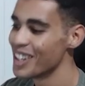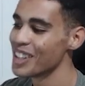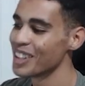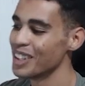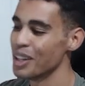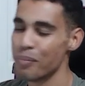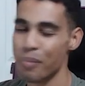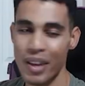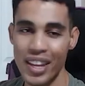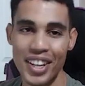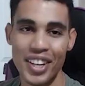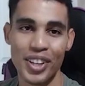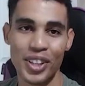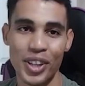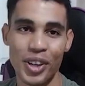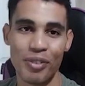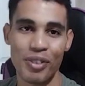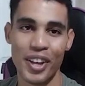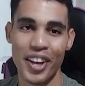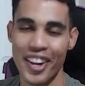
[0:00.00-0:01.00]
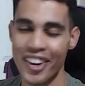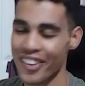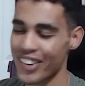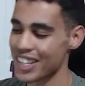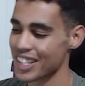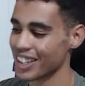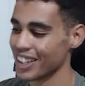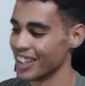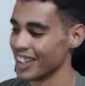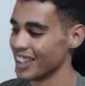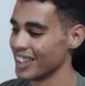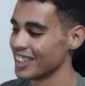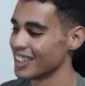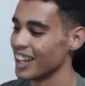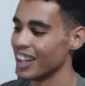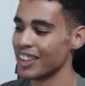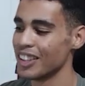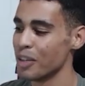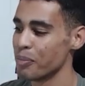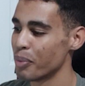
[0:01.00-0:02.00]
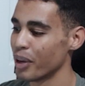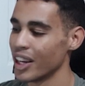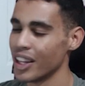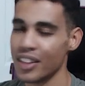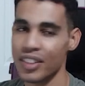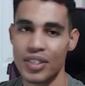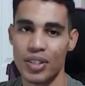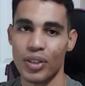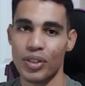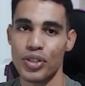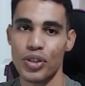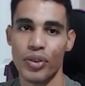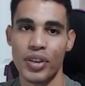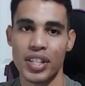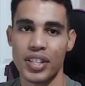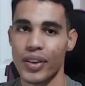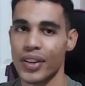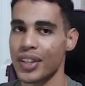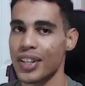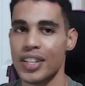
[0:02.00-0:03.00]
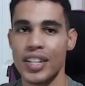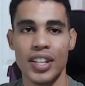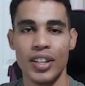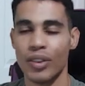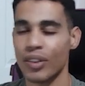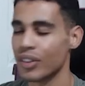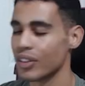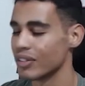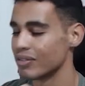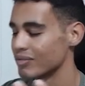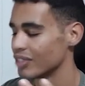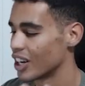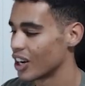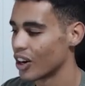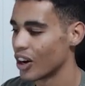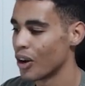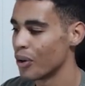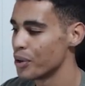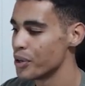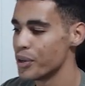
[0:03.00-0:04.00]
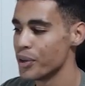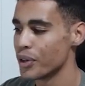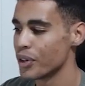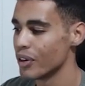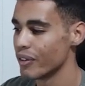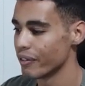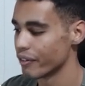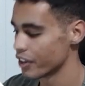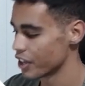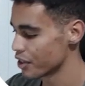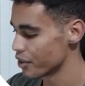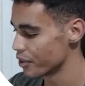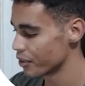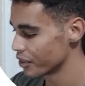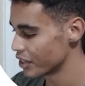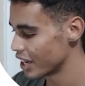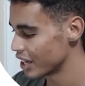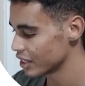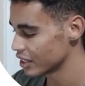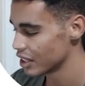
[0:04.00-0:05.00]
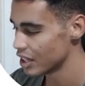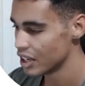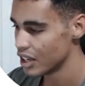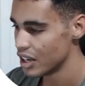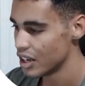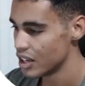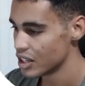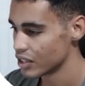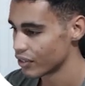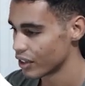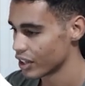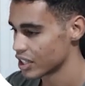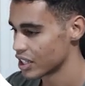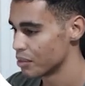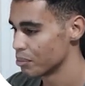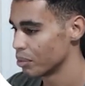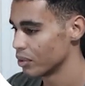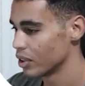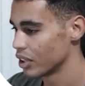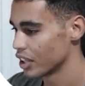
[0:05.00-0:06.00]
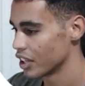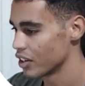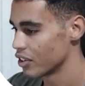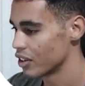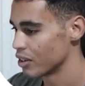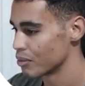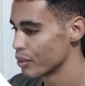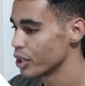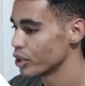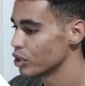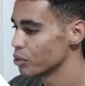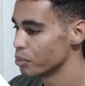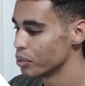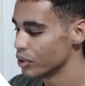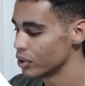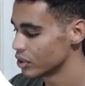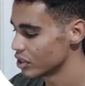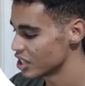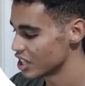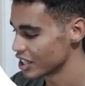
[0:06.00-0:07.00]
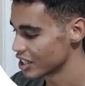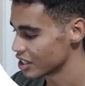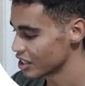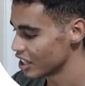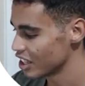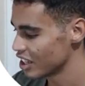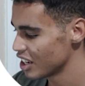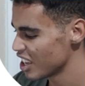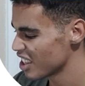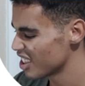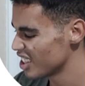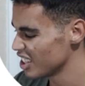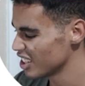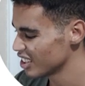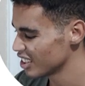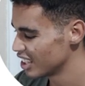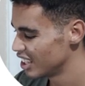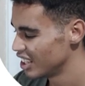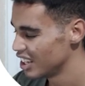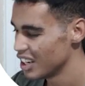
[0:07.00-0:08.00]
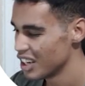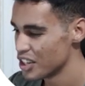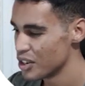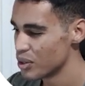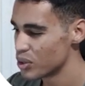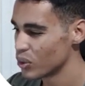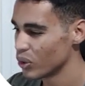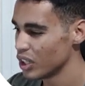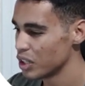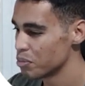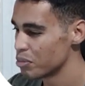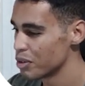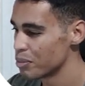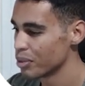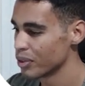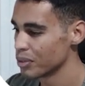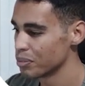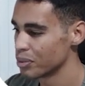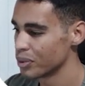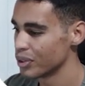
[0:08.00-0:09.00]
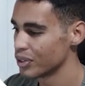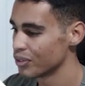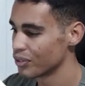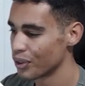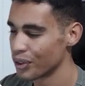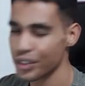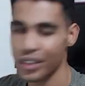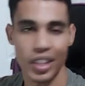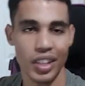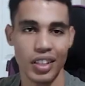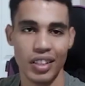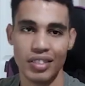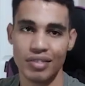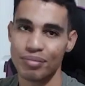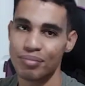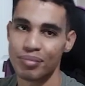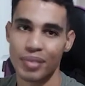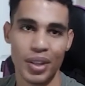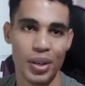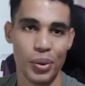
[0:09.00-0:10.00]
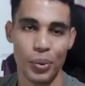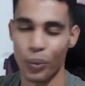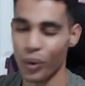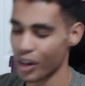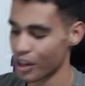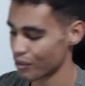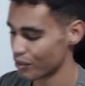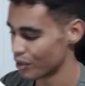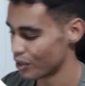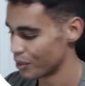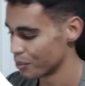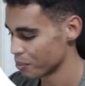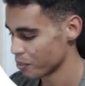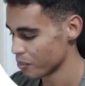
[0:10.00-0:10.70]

the period of the RSI, that depends on your strategy, on how you configure that. So for example, here I'm going to put 16. I think usually people put 14, whatever.